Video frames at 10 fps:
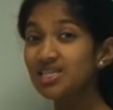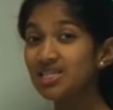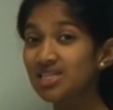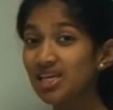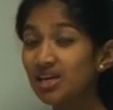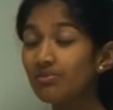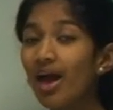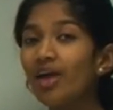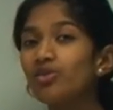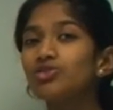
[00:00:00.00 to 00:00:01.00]
steam,
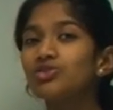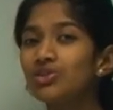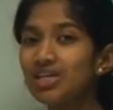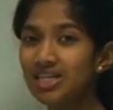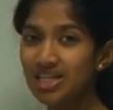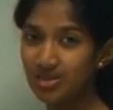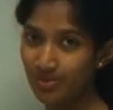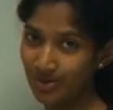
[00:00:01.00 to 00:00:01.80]
and also inert